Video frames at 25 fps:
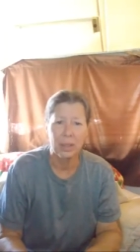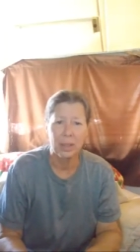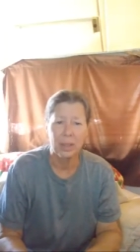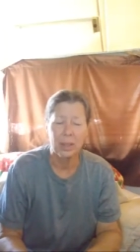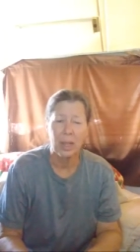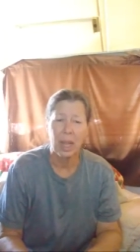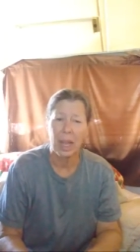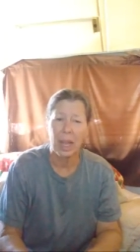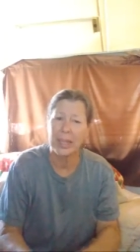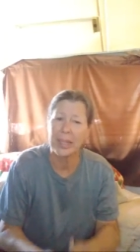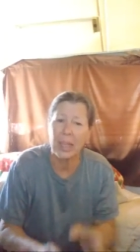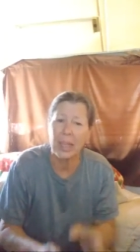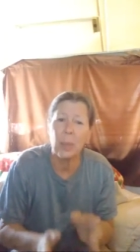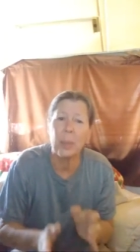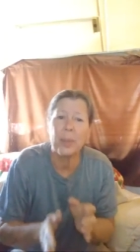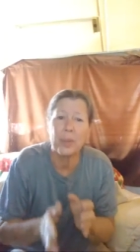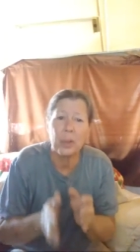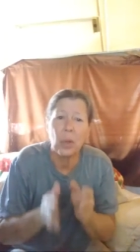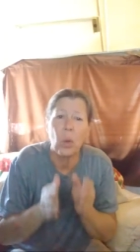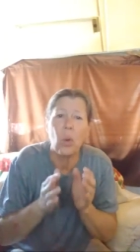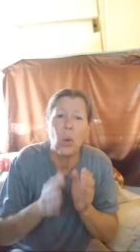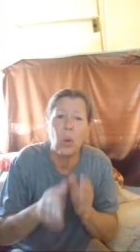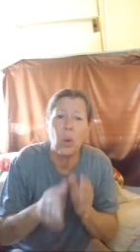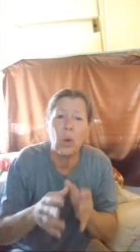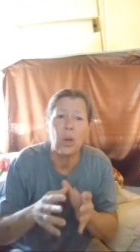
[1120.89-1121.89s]
I care about
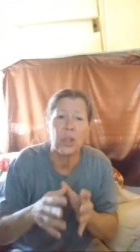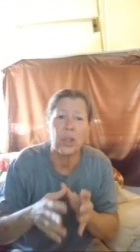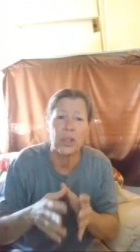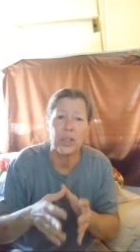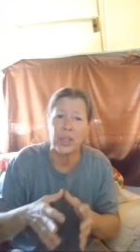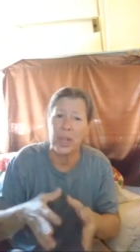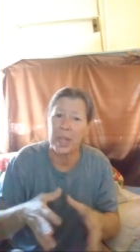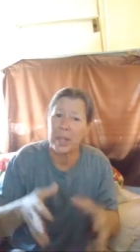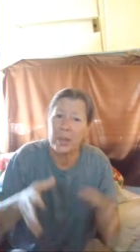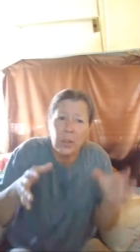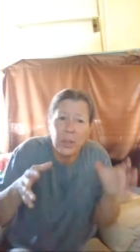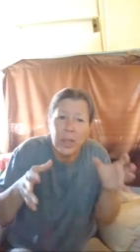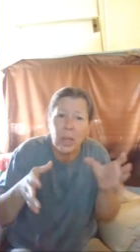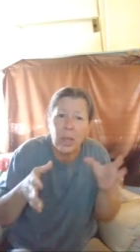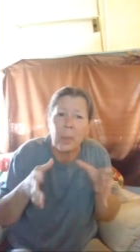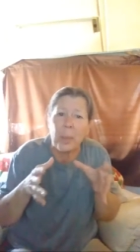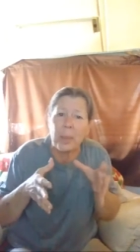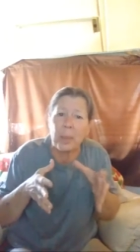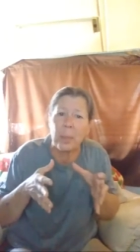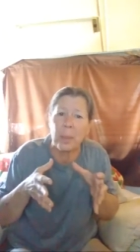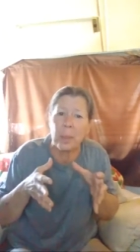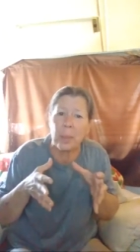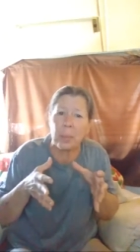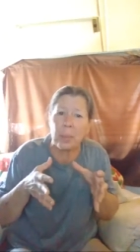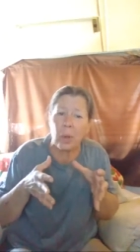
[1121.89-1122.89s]
the horse. I don't care about
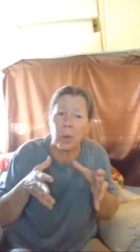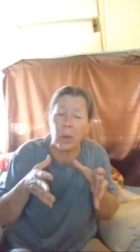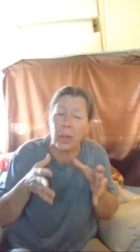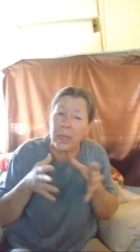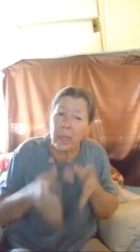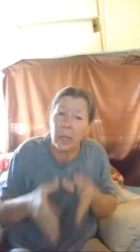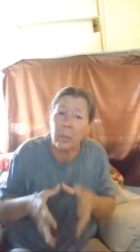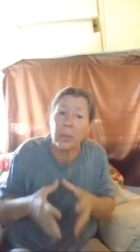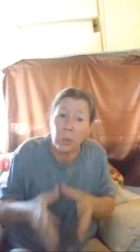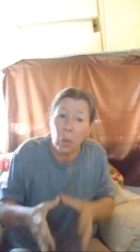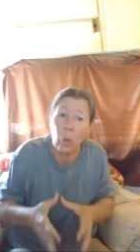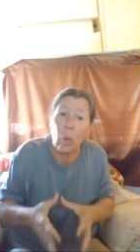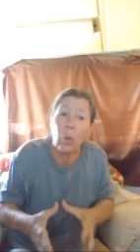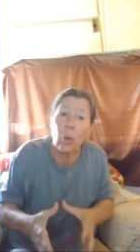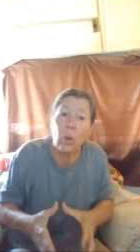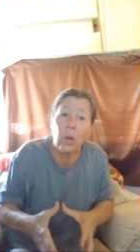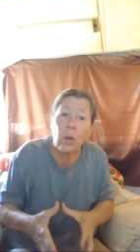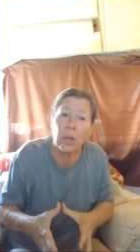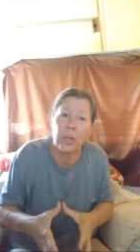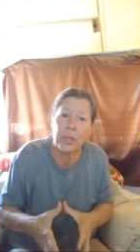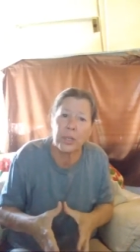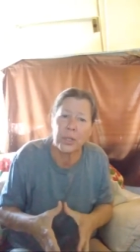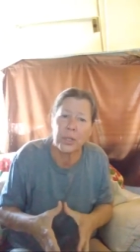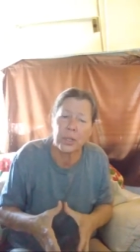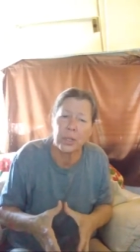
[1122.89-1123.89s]
the people. I care about the
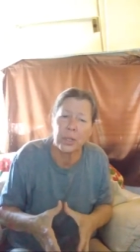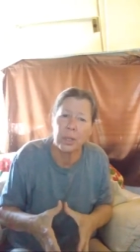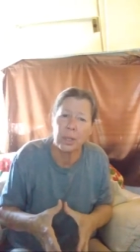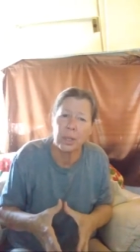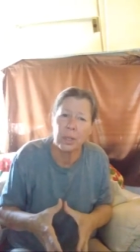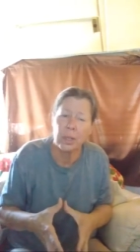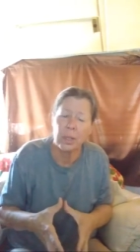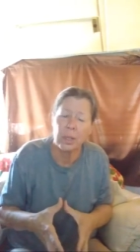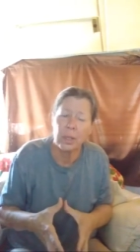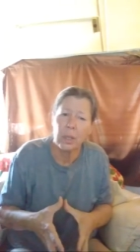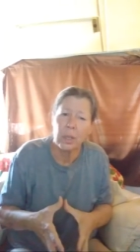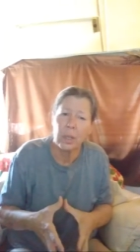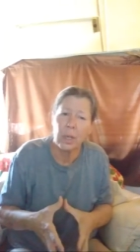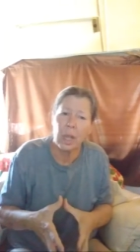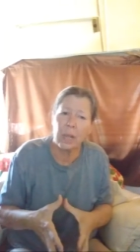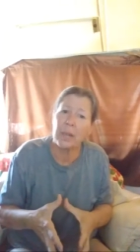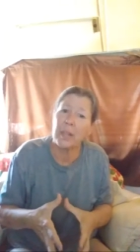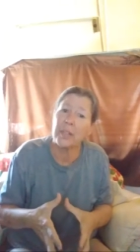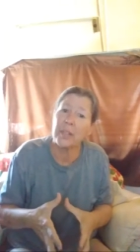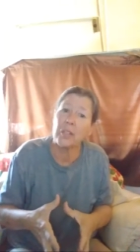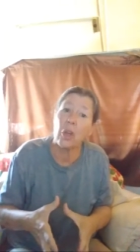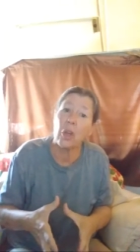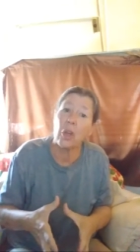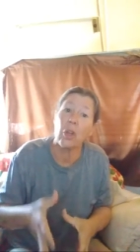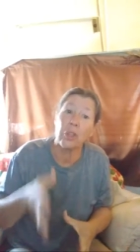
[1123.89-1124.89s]
horse. And that's
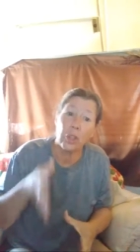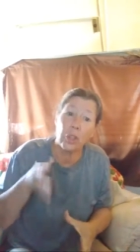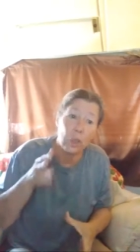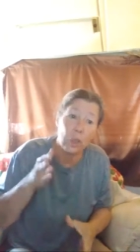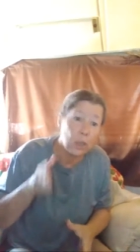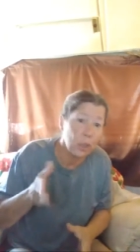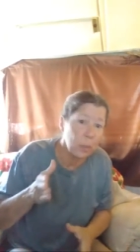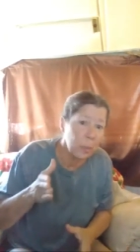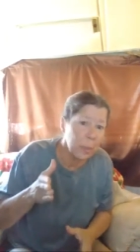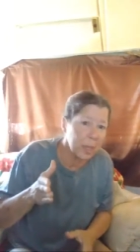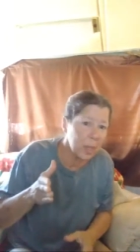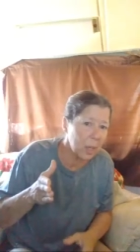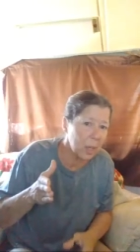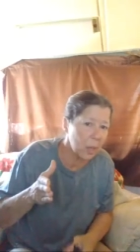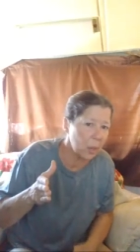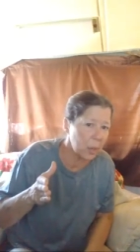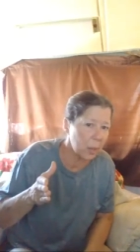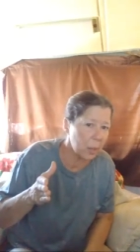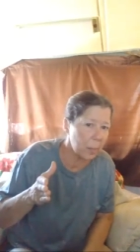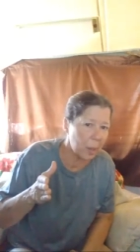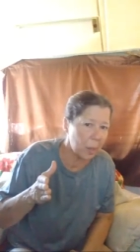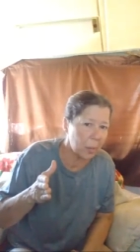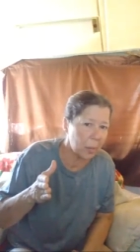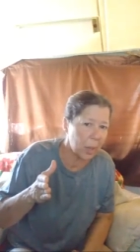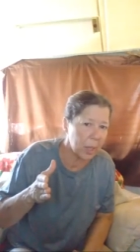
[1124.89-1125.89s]
all you should be caring
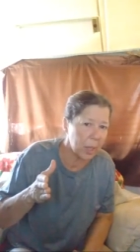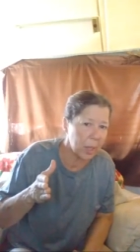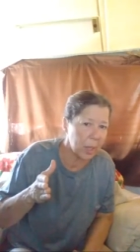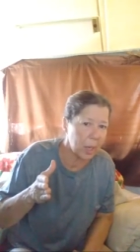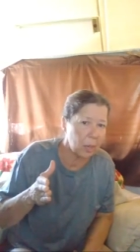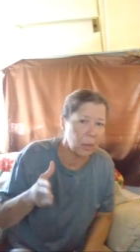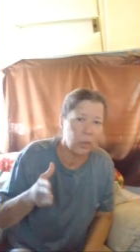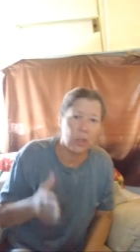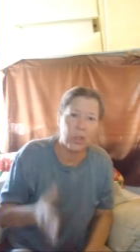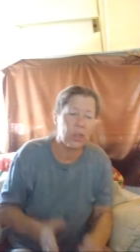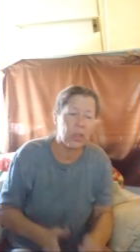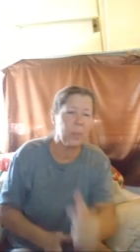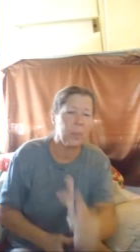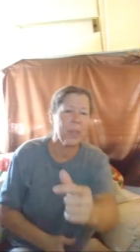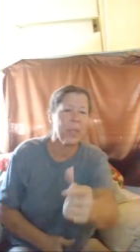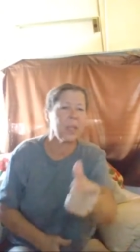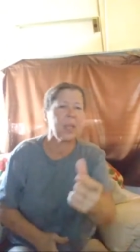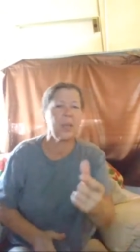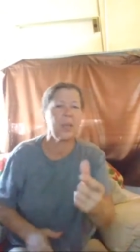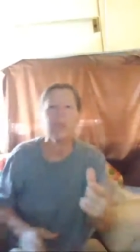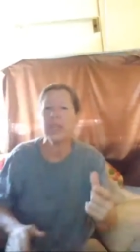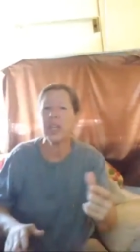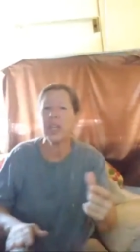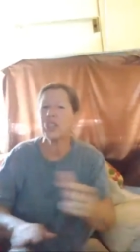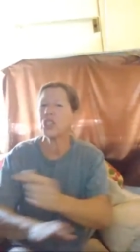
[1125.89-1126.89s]
about right now. You shouldn't be
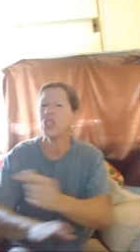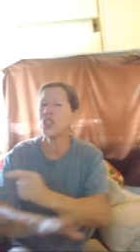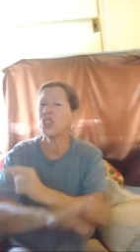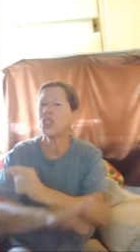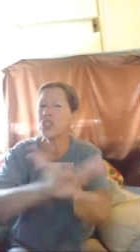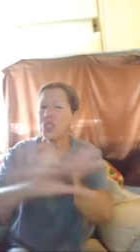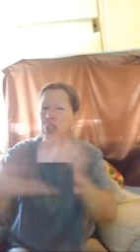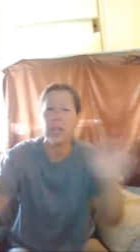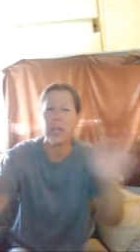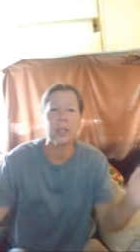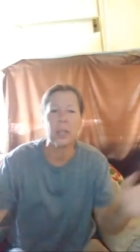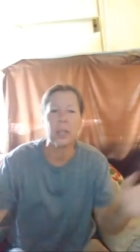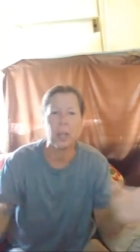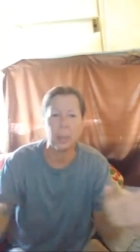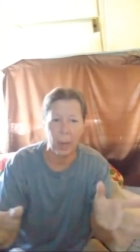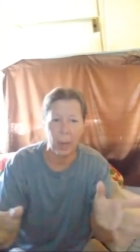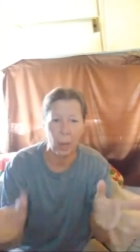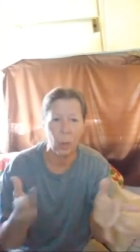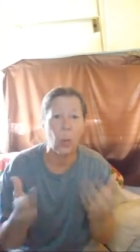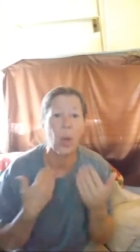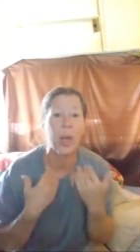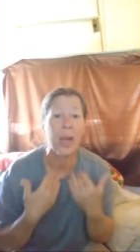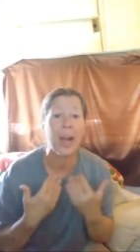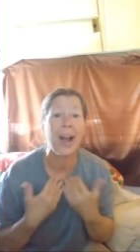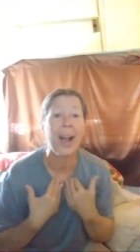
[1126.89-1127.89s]
caring a shit about
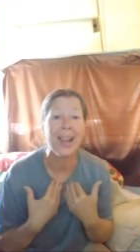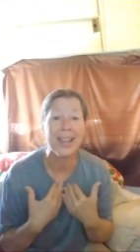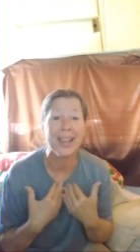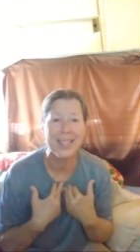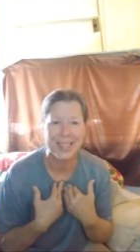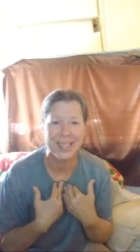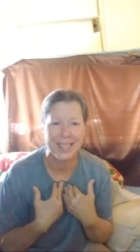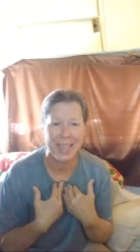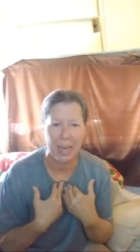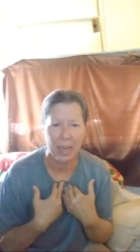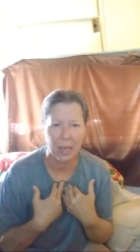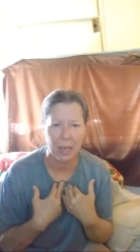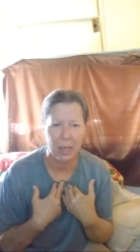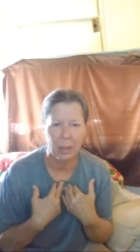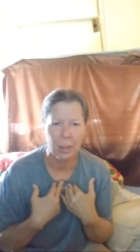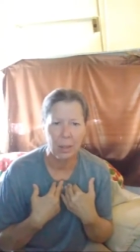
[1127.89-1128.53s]
what I say.